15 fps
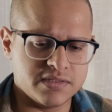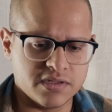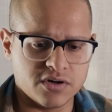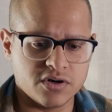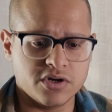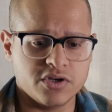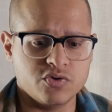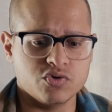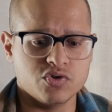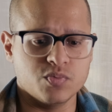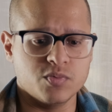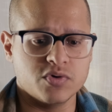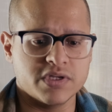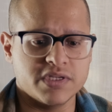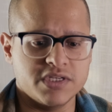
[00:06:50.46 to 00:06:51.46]
that are in
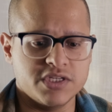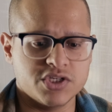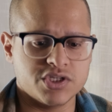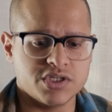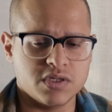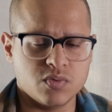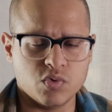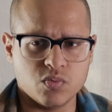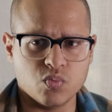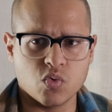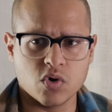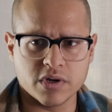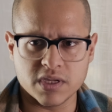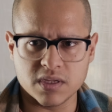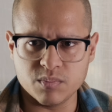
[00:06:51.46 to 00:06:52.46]
usable condition with
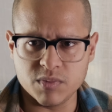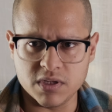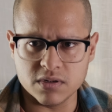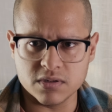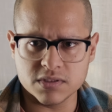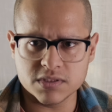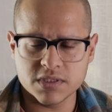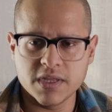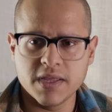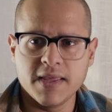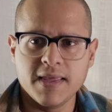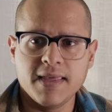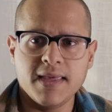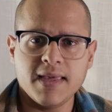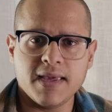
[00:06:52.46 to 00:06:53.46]
working meters,
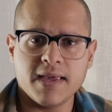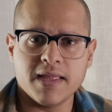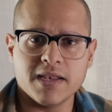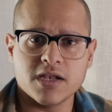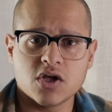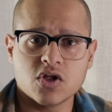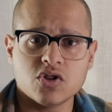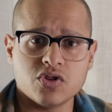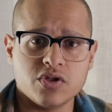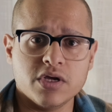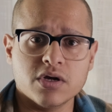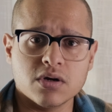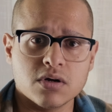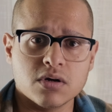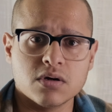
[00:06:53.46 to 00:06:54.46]
and
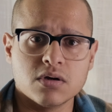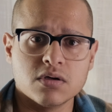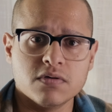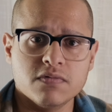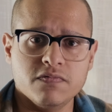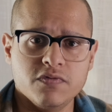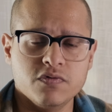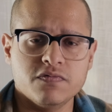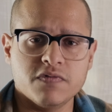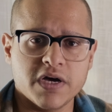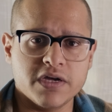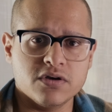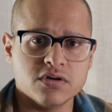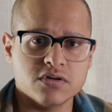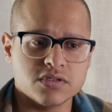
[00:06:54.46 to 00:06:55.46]
clear
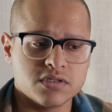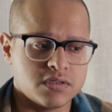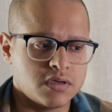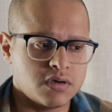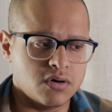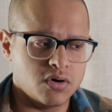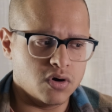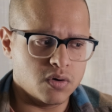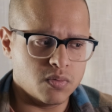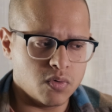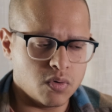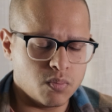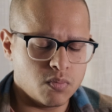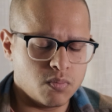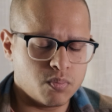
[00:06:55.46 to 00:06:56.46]
viewfinders are
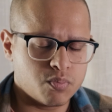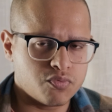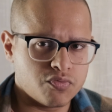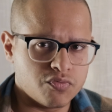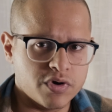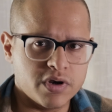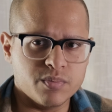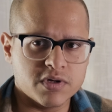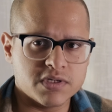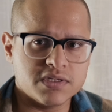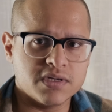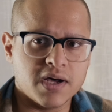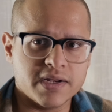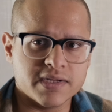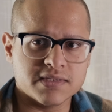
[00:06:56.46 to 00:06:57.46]
pretty much
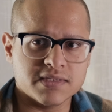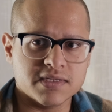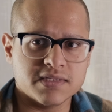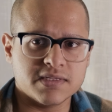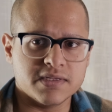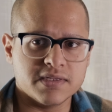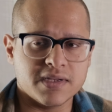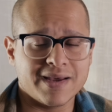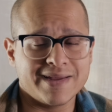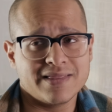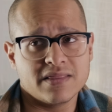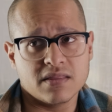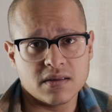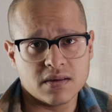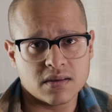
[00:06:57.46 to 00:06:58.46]
non-existent, I
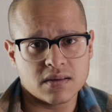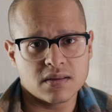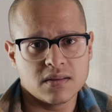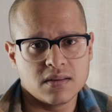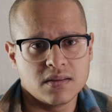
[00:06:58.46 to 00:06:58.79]
think.